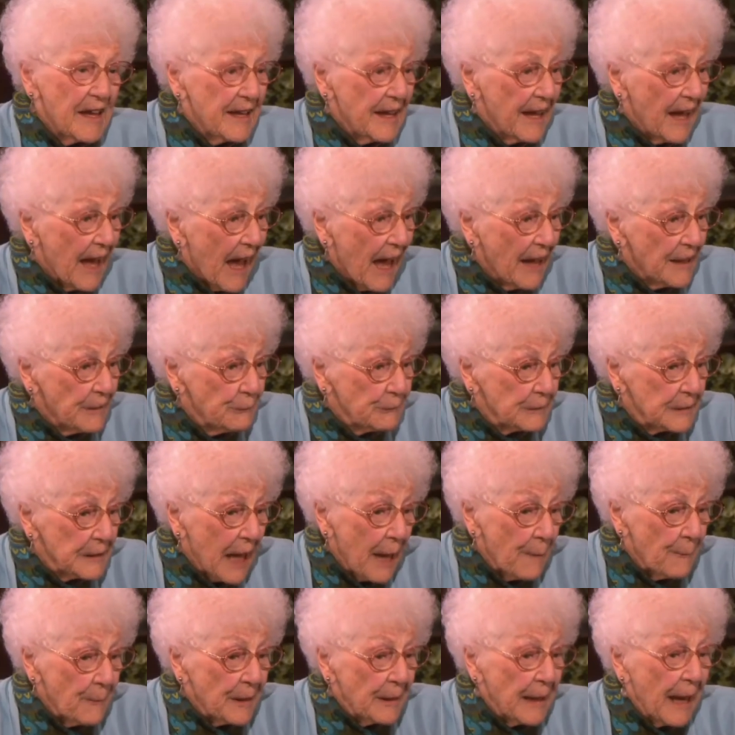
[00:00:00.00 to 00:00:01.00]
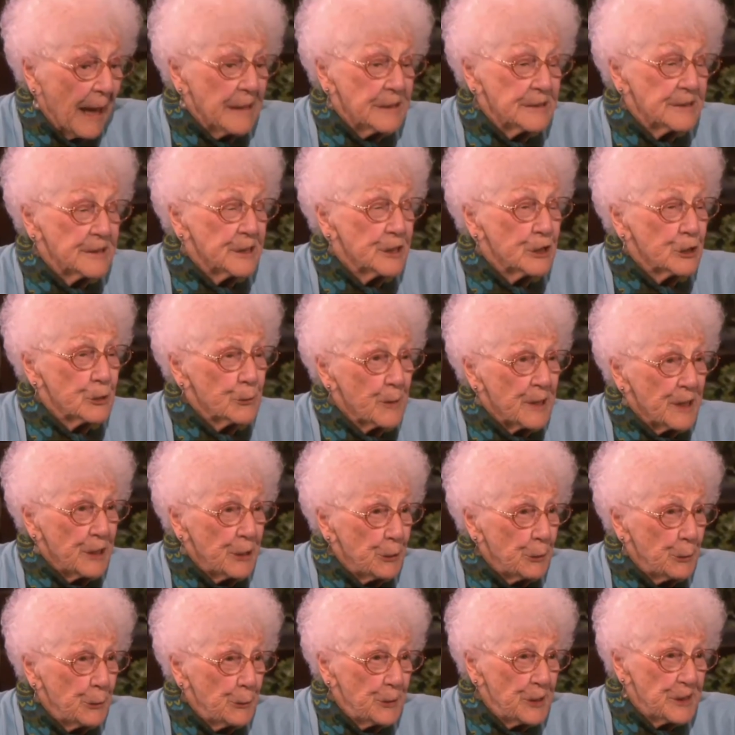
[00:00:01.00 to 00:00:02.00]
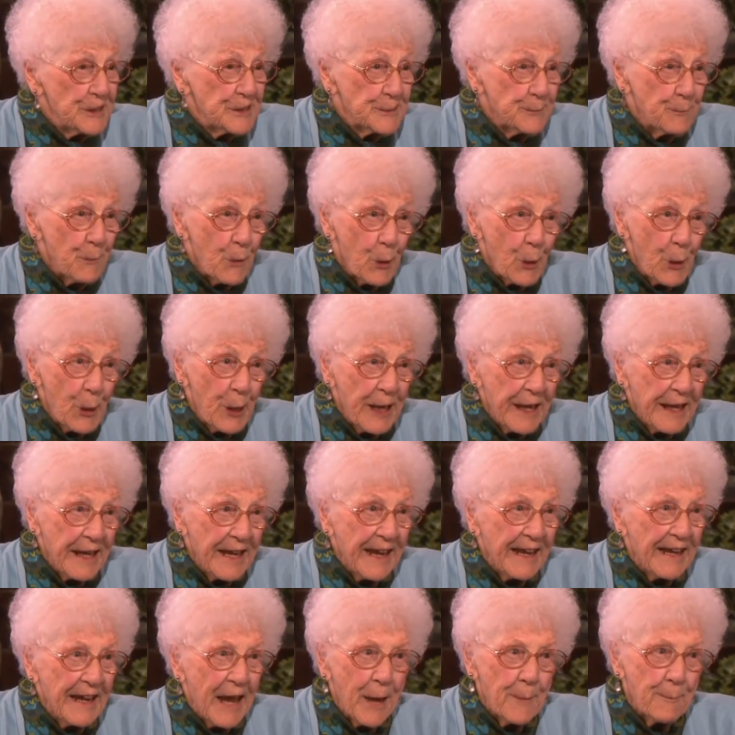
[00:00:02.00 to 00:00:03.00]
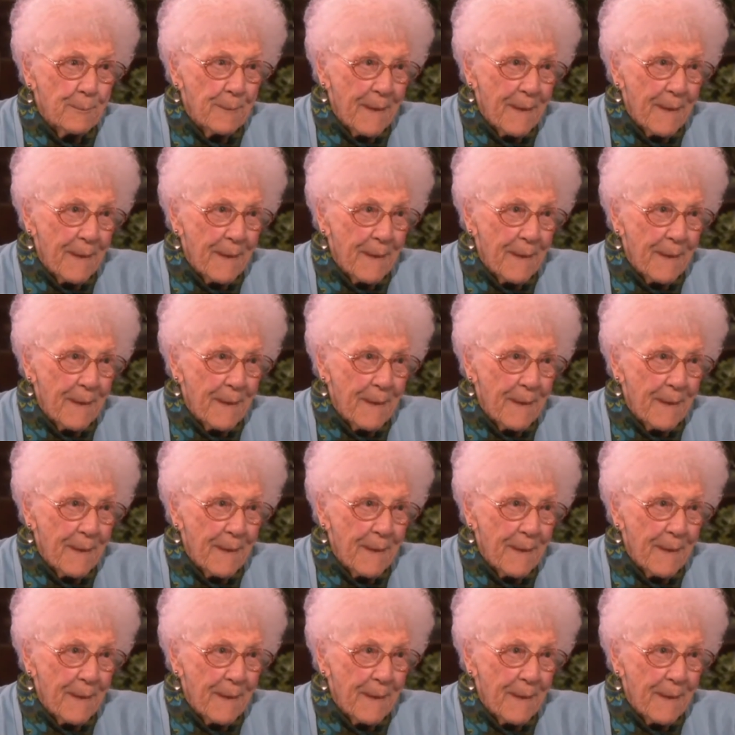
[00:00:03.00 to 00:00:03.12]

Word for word: Yeah, I got my license renewed this morning and I